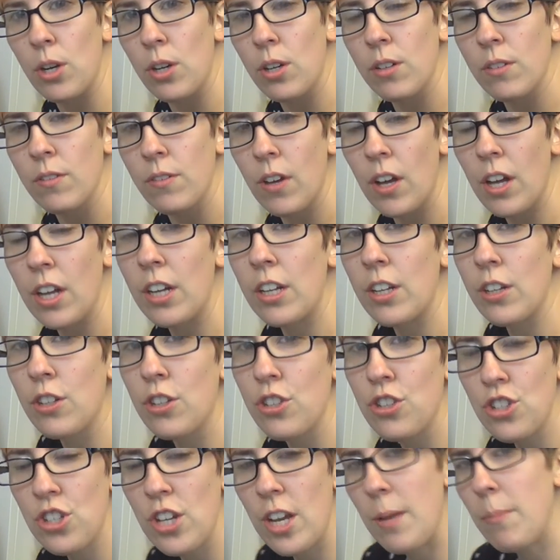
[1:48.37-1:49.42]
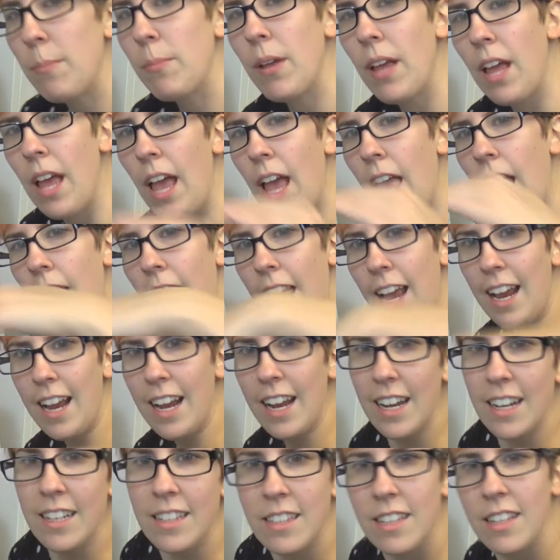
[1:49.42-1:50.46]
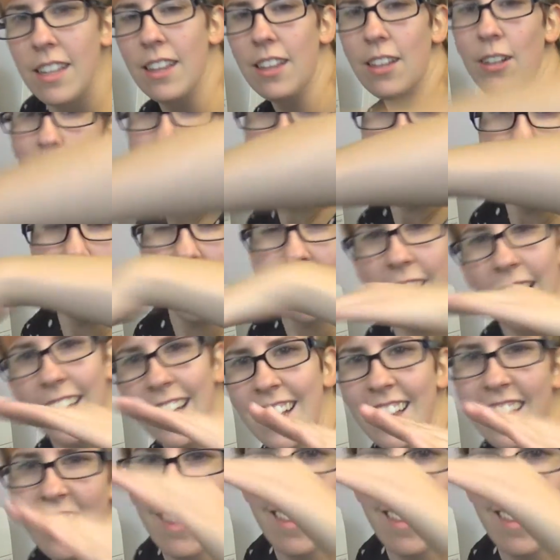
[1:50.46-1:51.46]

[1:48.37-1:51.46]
curve on a hood shape, it's a little bit like